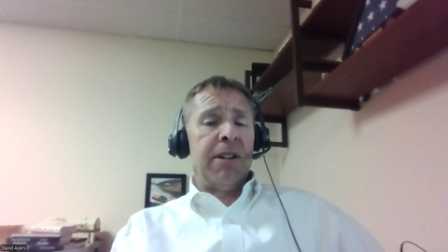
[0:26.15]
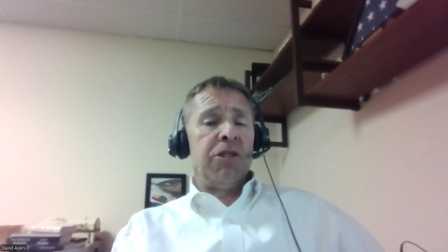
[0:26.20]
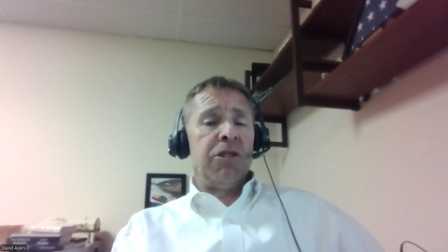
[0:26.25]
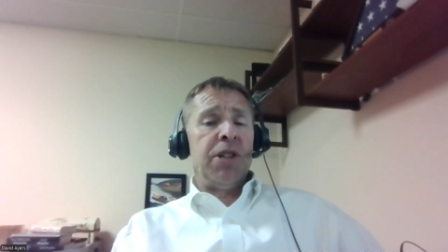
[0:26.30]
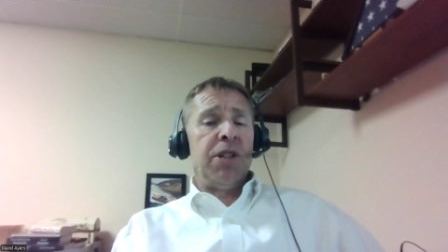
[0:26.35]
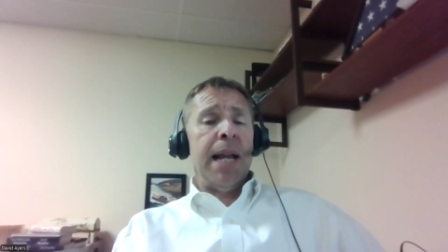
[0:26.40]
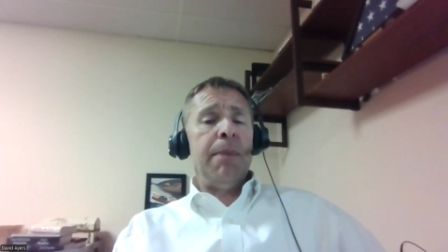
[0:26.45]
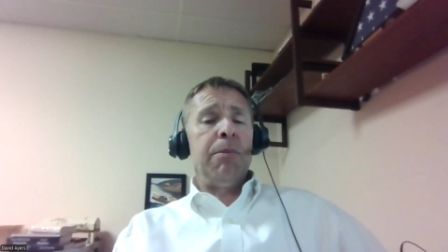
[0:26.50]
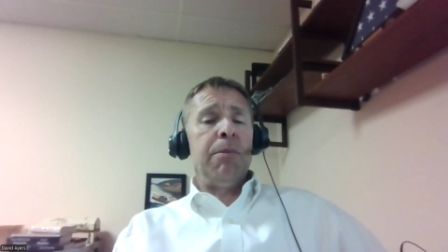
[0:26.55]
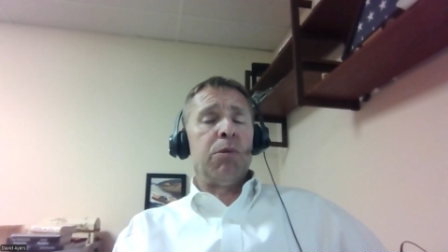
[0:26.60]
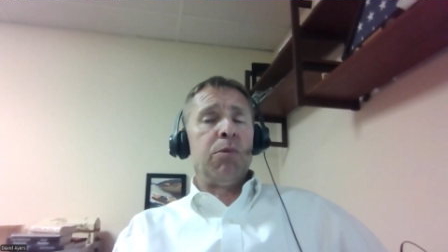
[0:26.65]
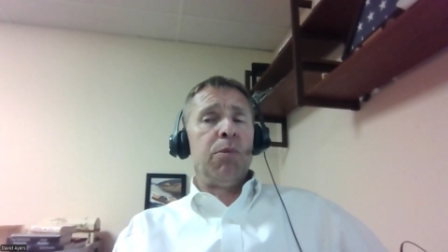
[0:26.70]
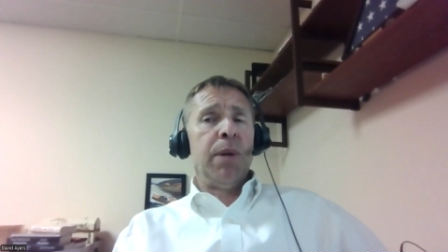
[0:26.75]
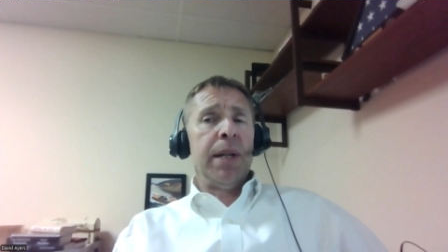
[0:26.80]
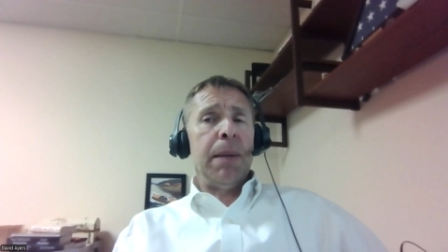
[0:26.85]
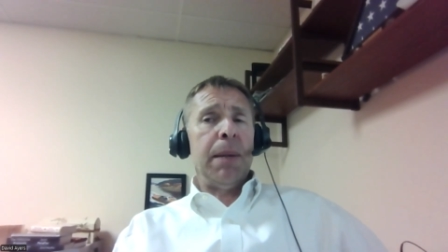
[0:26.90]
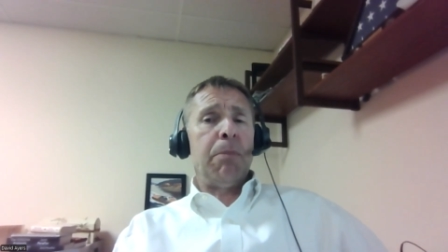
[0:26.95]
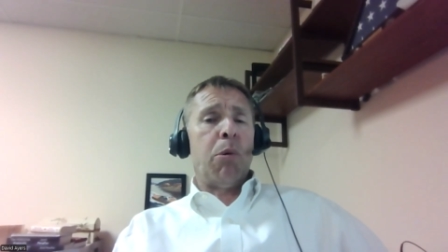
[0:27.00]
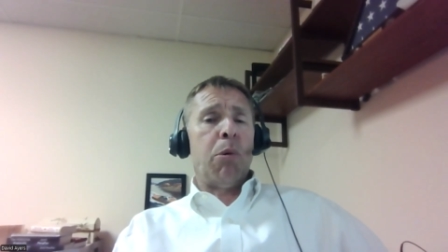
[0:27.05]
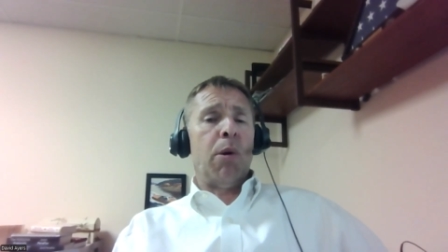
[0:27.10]
James
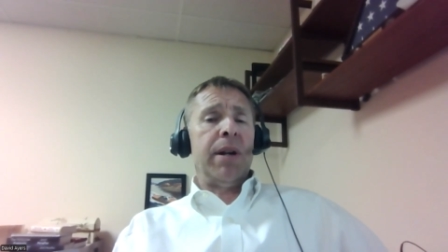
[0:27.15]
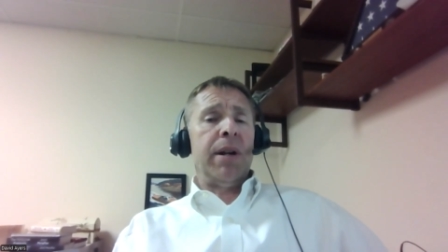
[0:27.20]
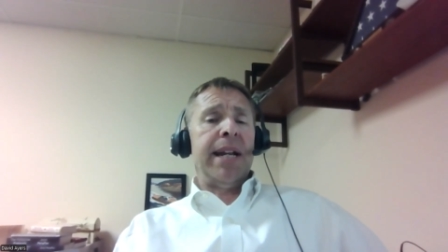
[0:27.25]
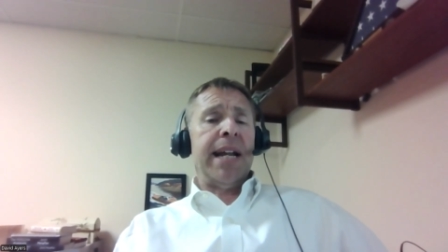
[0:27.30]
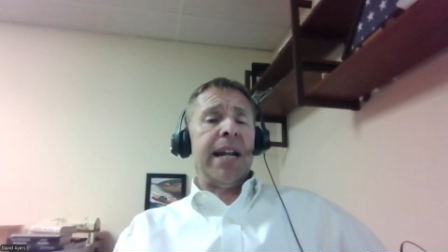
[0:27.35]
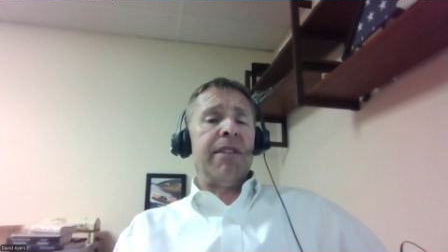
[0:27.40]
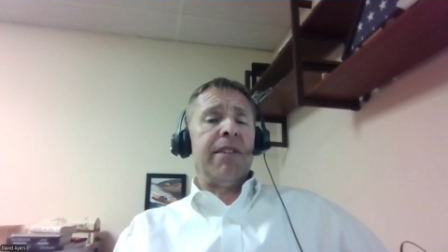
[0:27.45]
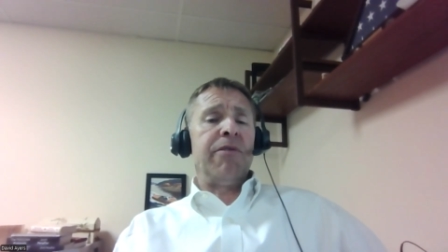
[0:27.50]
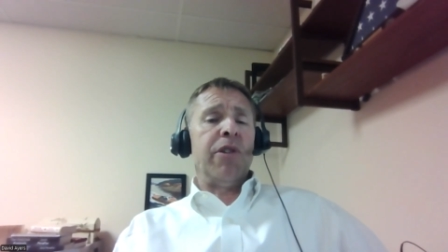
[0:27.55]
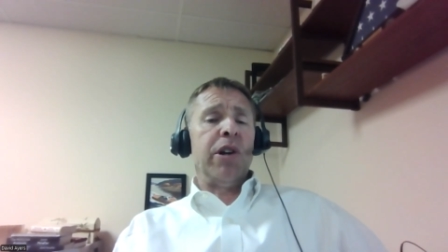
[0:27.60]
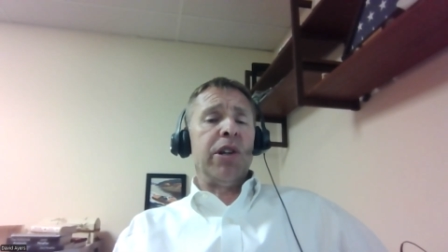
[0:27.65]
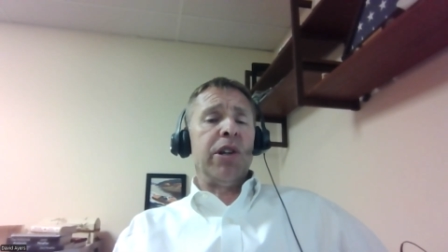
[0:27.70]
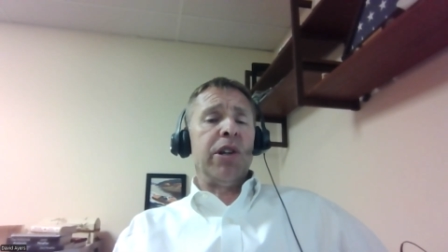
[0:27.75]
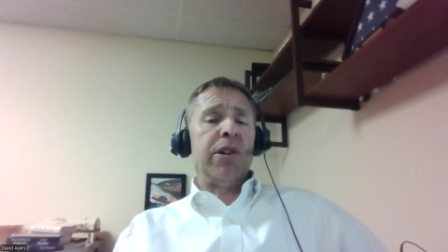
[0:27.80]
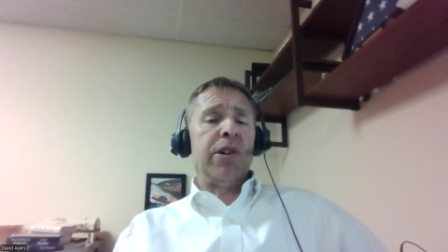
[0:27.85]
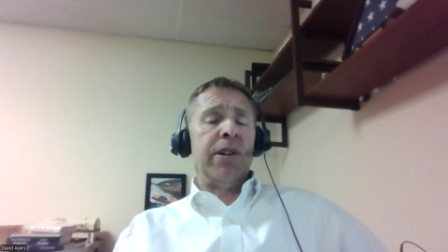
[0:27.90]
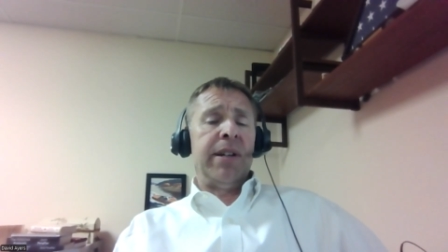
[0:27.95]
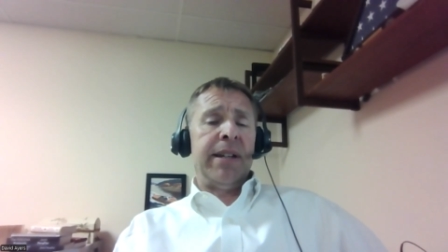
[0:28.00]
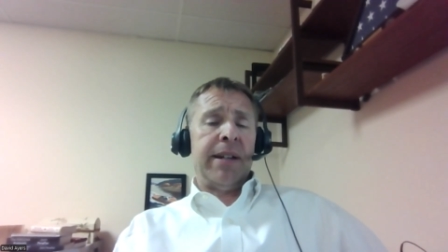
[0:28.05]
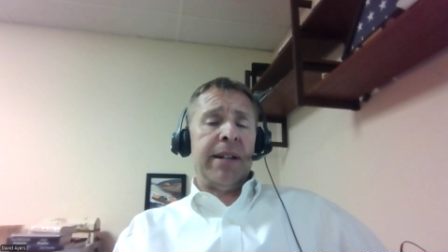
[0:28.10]
really pointed out a very
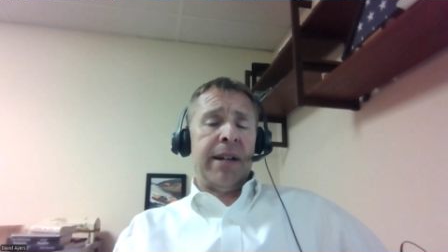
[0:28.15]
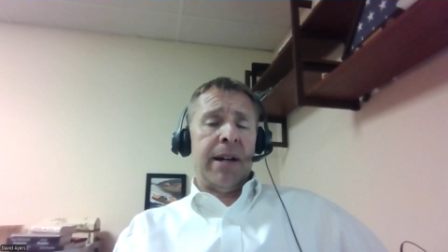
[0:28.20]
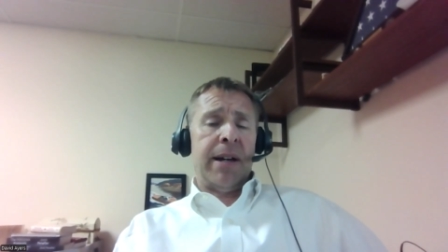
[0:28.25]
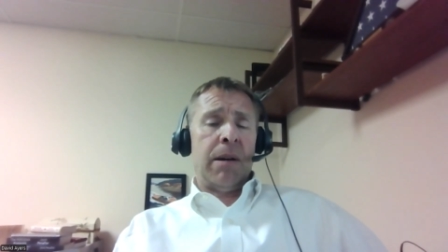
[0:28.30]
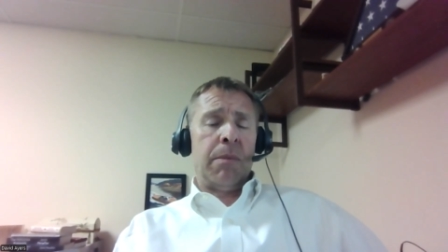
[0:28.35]
good